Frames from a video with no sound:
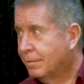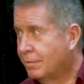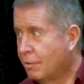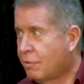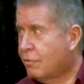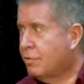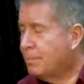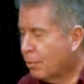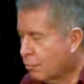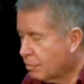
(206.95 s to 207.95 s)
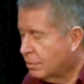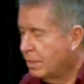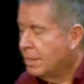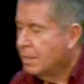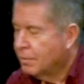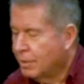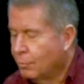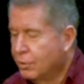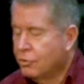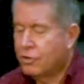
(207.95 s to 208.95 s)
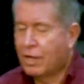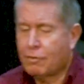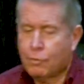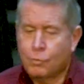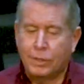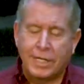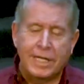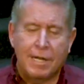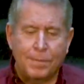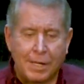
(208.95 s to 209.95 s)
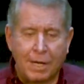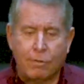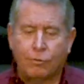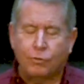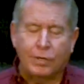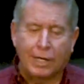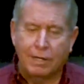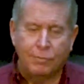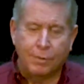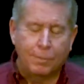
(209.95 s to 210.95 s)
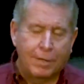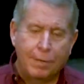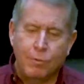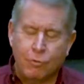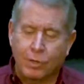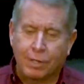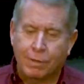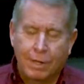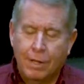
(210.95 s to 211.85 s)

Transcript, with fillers: This is the person that when Jesus would lean up against the tree, I love the imagery,